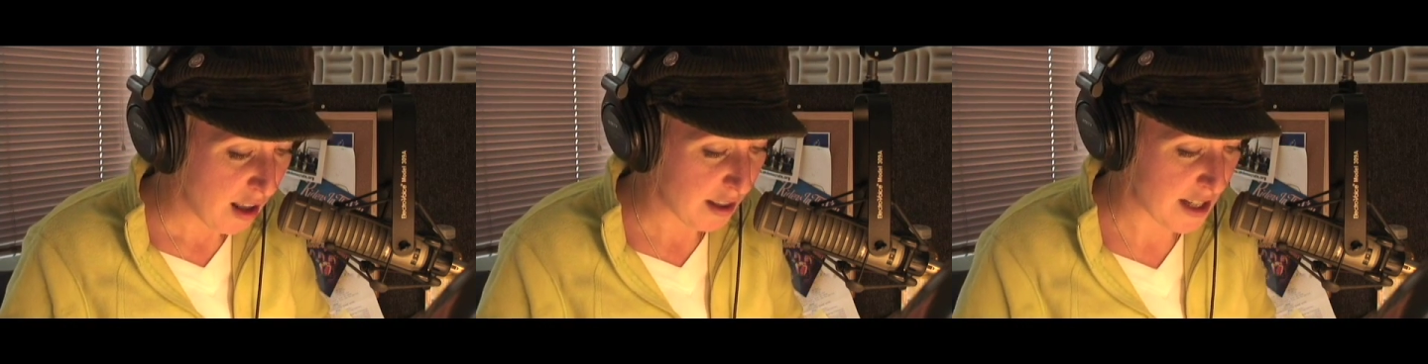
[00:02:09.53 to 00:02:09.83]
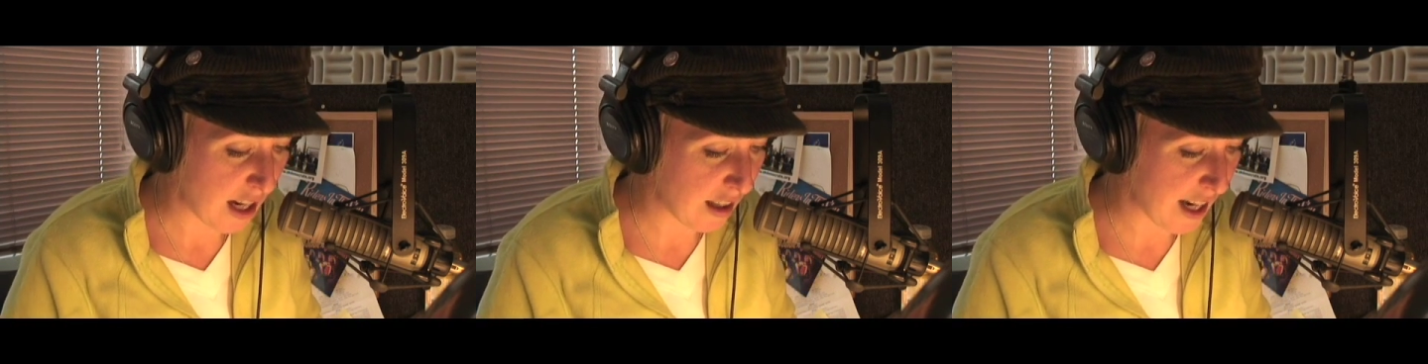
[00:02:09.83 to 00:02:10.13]
the
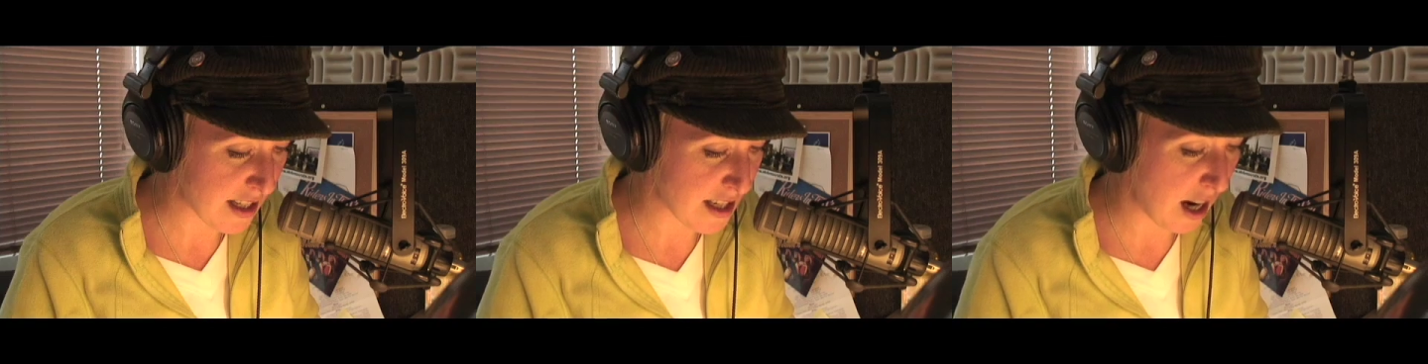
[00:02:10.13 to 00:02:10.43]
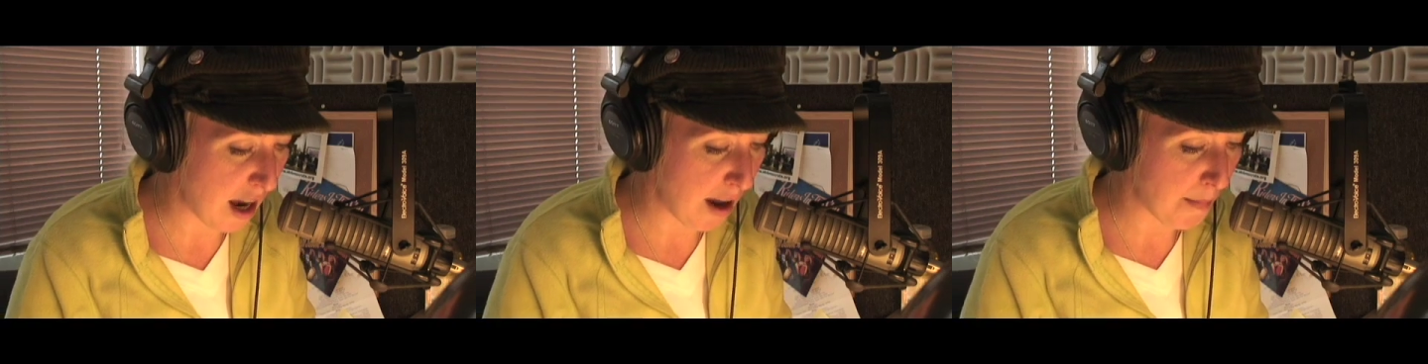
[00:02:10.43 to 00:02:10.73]
telex,
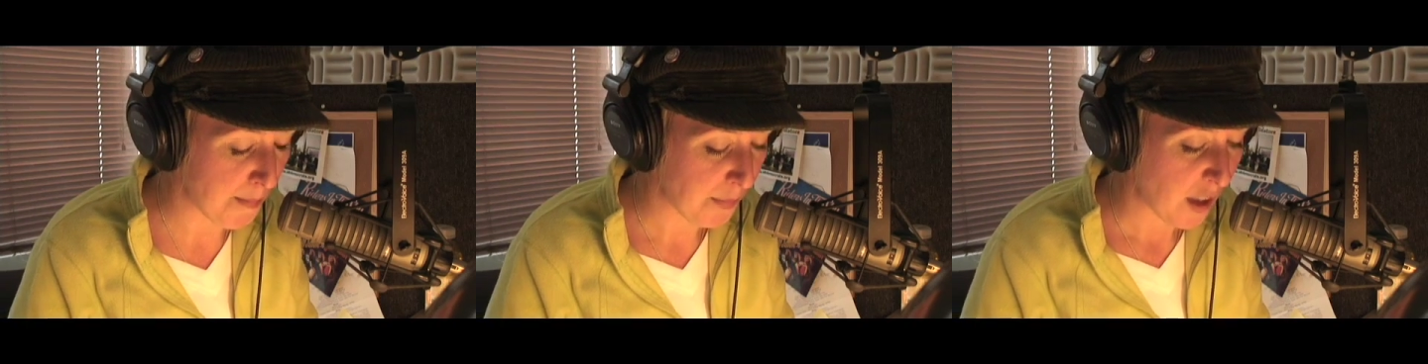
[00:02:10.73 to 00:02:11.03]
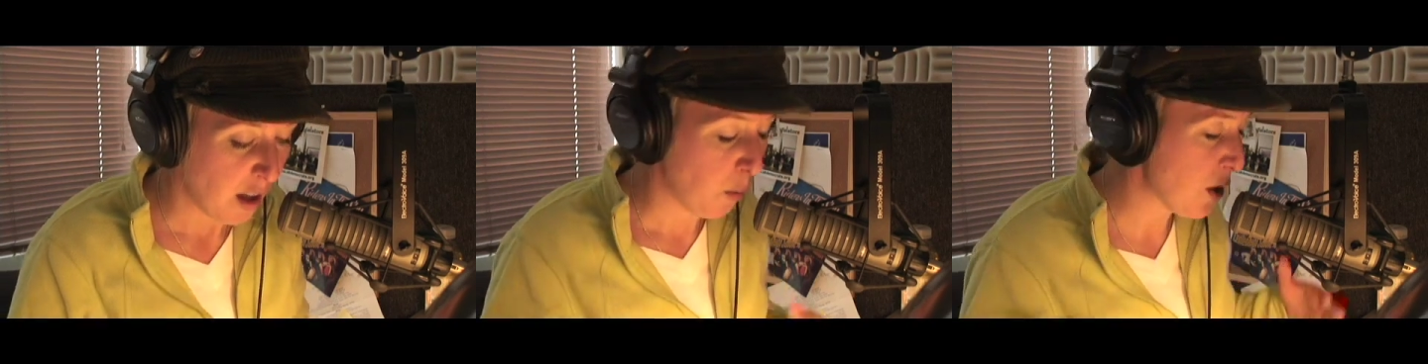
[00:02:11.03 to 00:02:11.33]

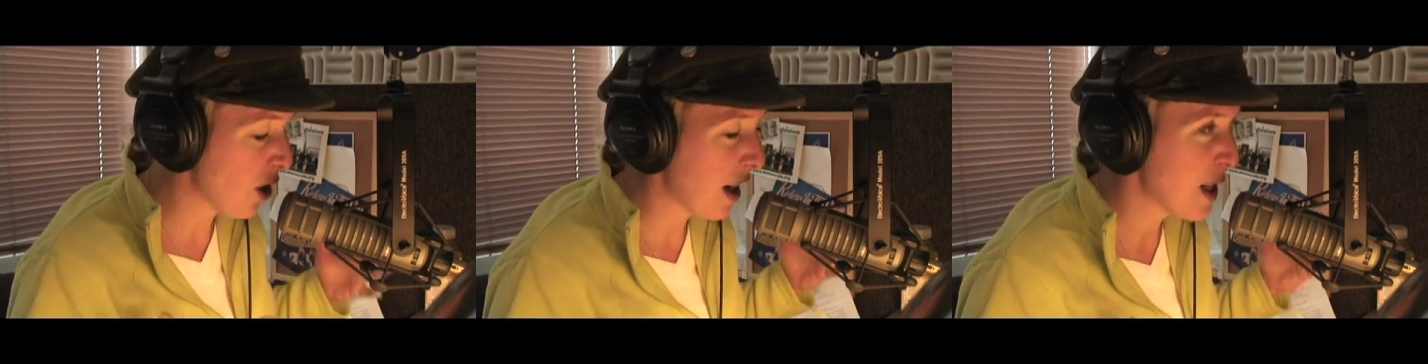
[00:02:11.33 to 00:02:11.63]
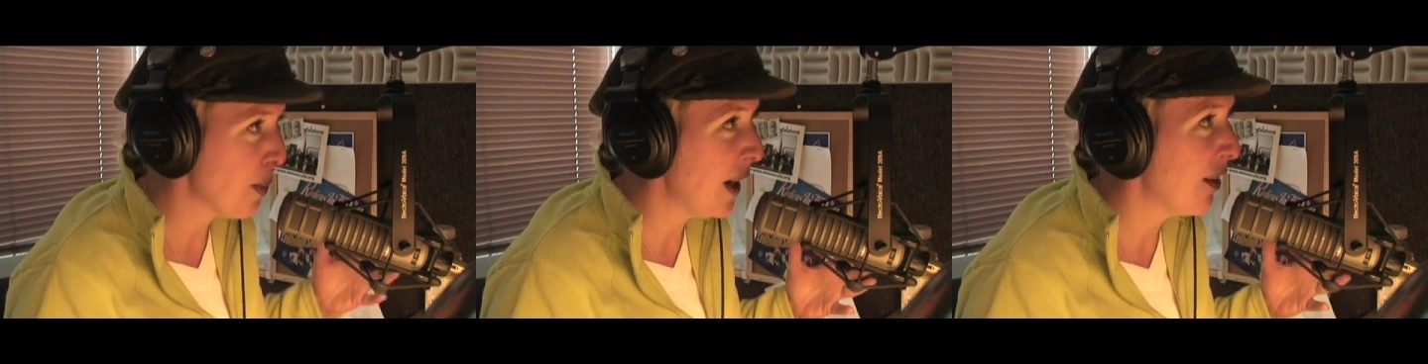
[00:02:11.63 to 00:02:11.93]
which
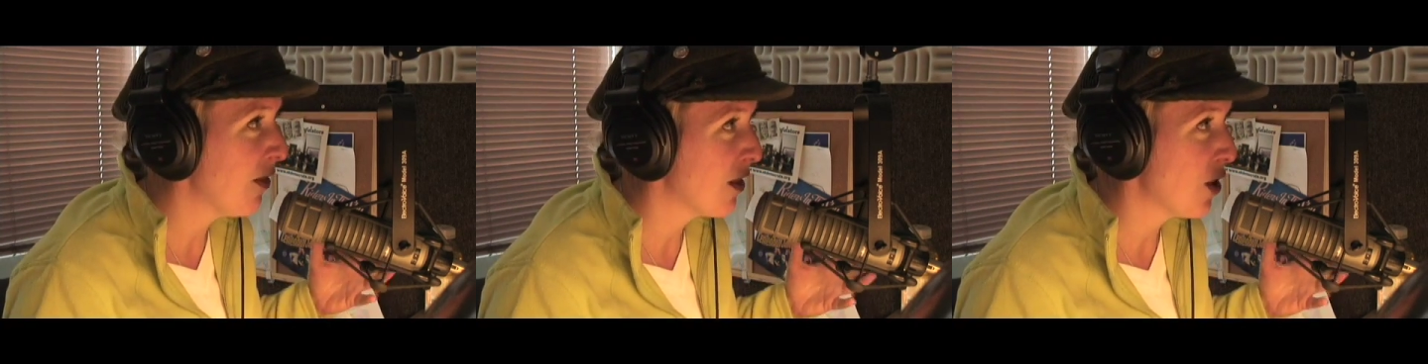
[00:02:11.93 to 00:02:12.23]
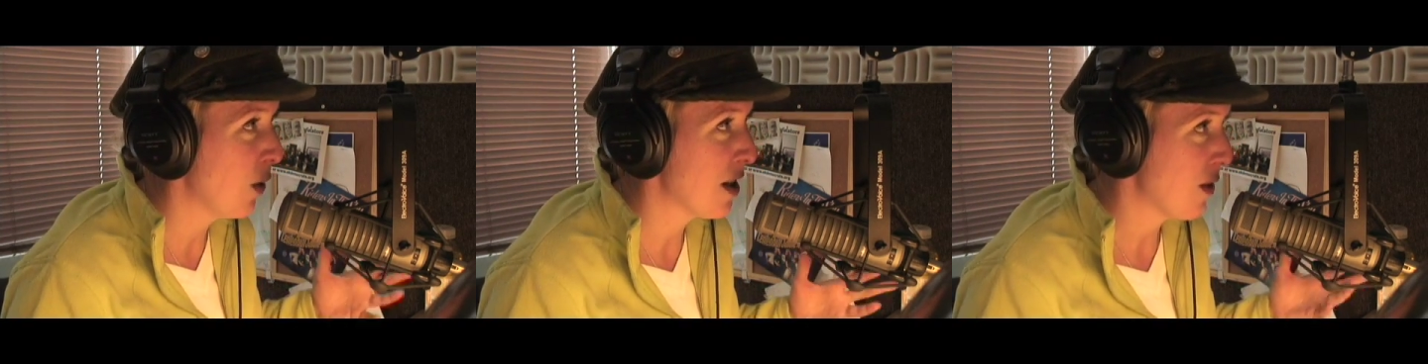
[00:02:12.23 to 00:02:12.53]
explained
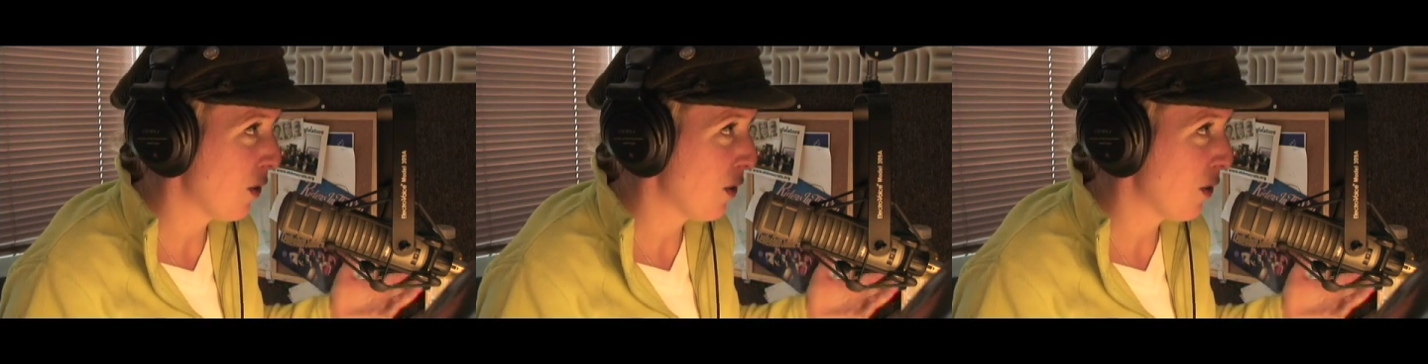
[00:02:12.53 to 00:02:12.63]
to us,